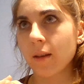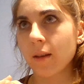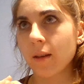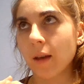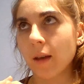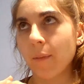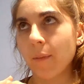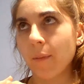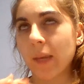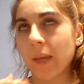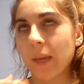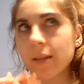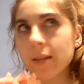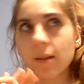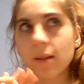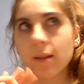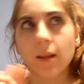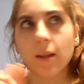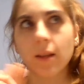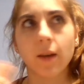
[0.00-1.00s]
and
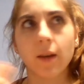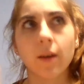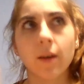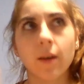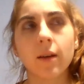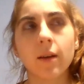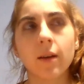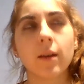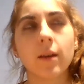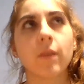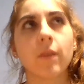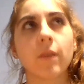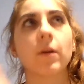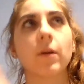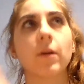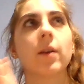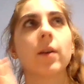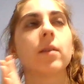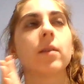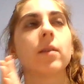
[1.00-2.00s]
basically, if
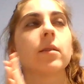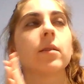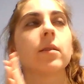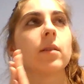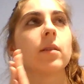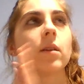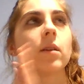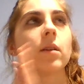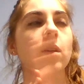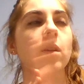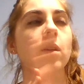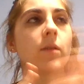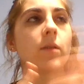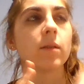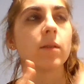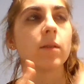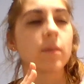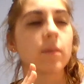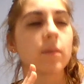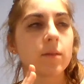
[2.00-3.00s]
I, you know,
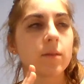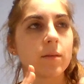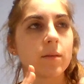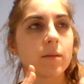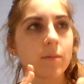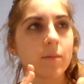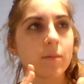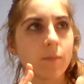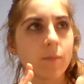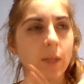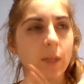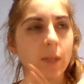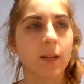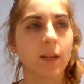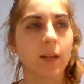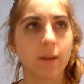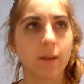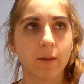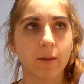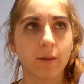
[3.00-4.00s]
being in
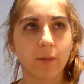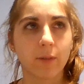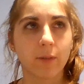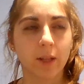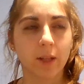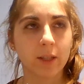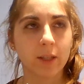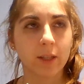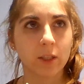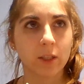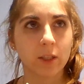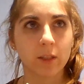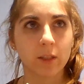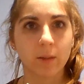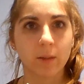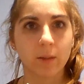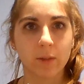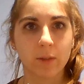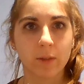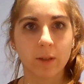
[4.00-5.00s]
a
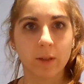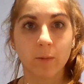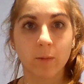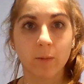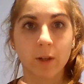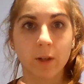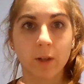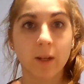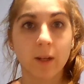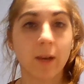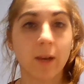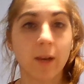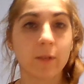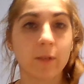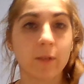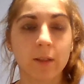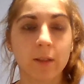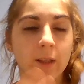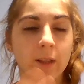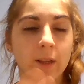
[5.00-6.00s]
relationship with someone,
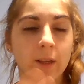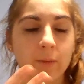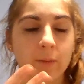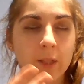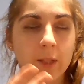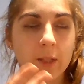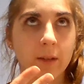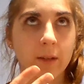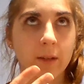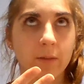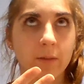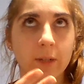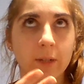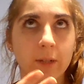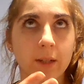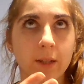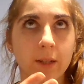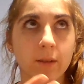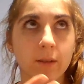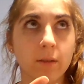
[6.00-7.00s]
obviously I'm single right
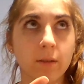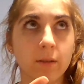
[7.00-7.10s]
now,